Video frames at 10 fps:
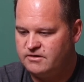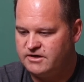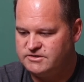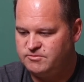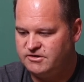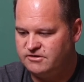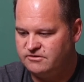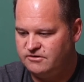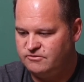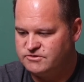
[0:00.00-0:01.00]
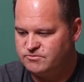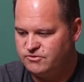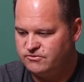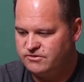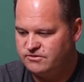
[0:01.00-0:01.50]
high-speed continuous
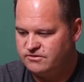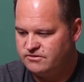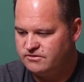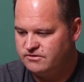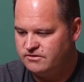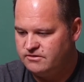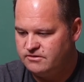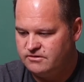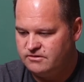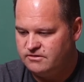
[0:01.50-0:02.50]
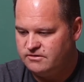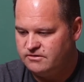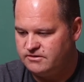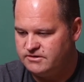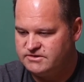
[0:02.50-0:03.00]
mode.
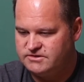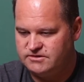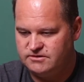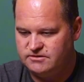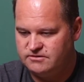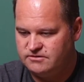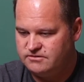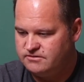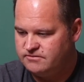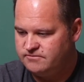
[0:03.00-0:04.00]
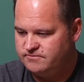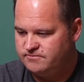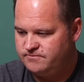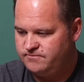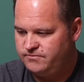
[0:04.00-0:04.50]
Let's see.
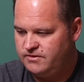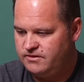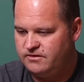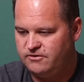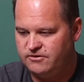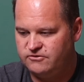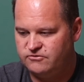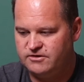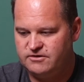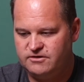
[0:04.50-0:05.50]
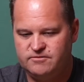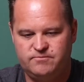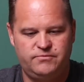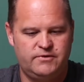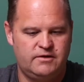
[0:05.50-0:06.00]
There it is right
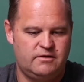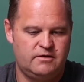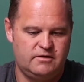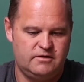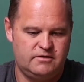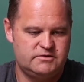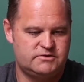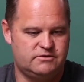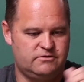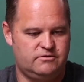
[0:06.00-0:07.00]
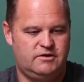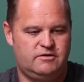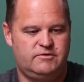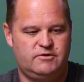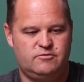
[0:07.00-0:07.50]
there. So
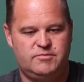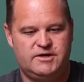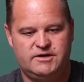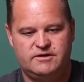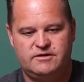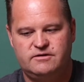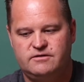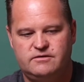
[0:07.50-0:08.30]
now if I go back,